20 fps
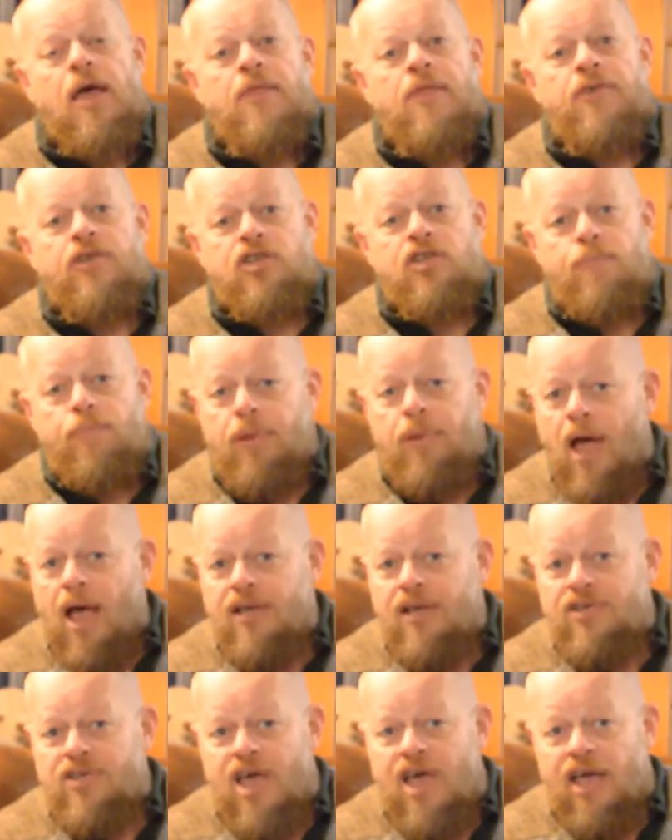The
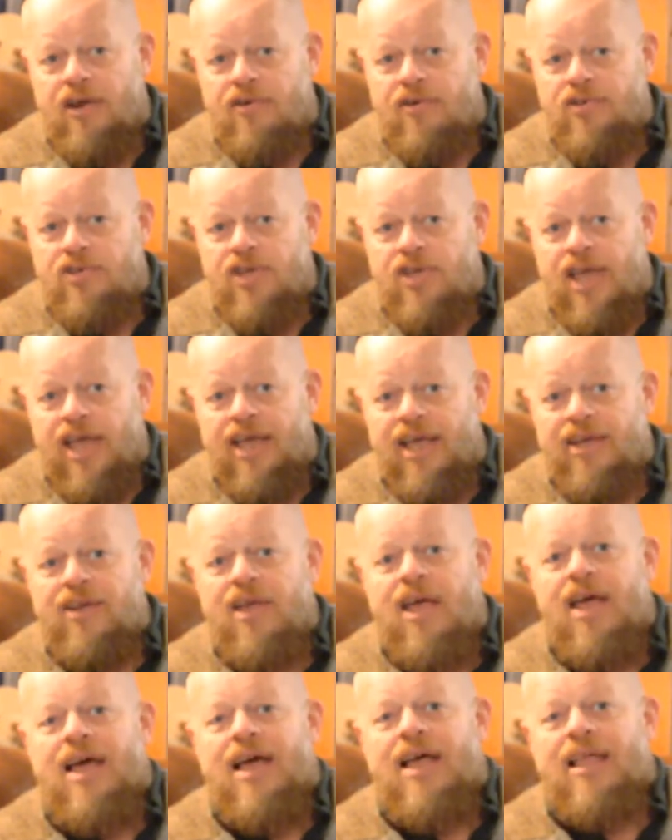supply-siders said,
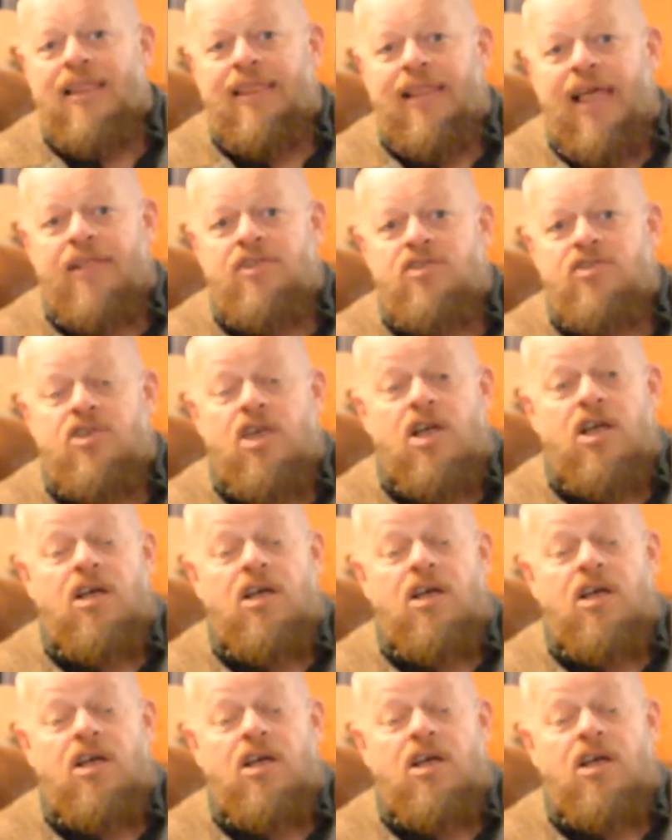let's